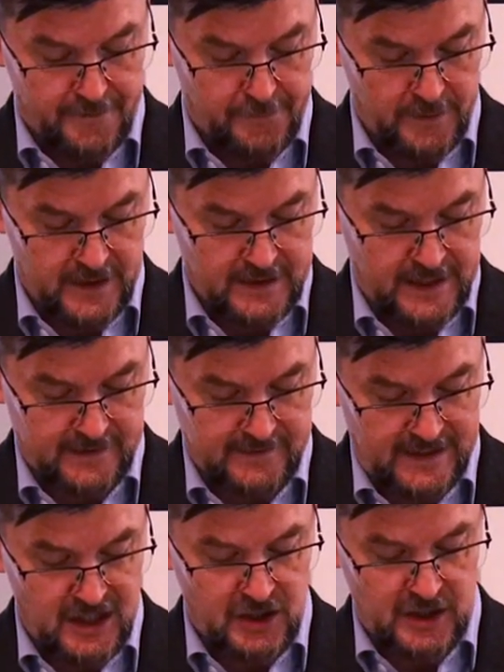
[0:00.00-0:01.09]
for the attacks,
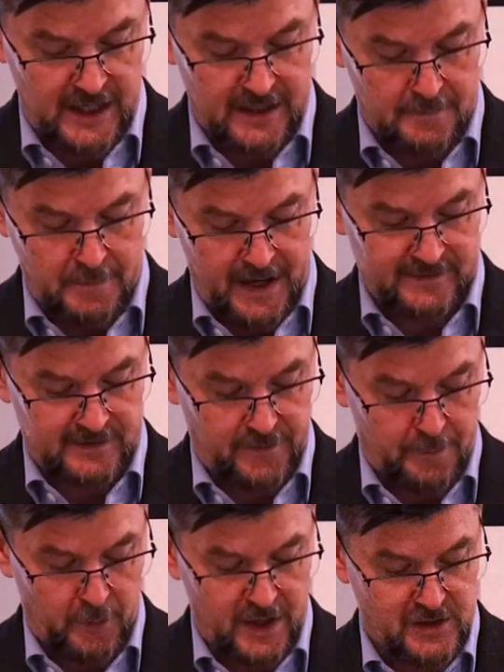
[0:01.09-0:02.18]
initiated massive
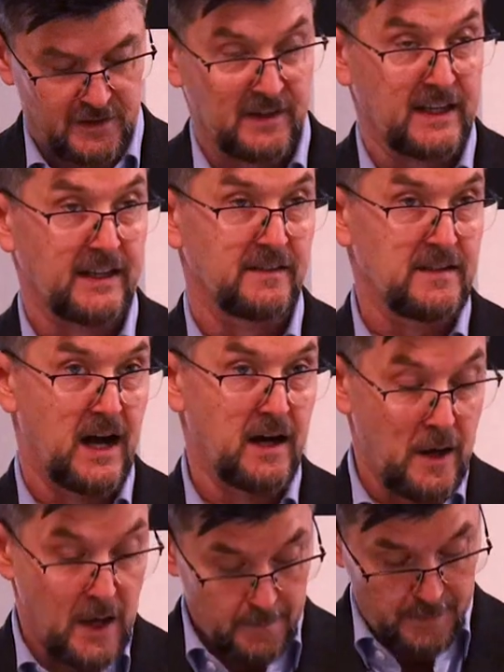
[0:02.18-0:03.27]
operations against
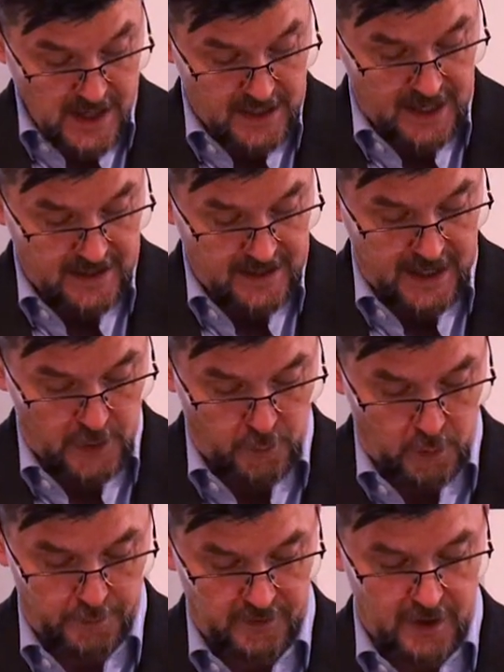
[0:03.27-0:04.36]
young PKK
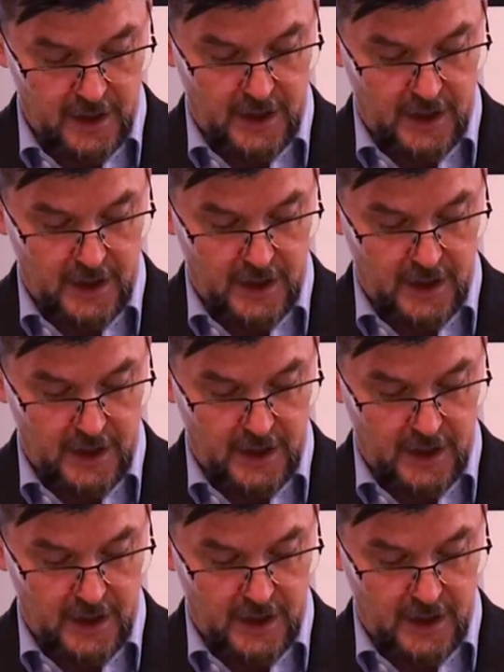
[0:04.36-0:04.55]
groups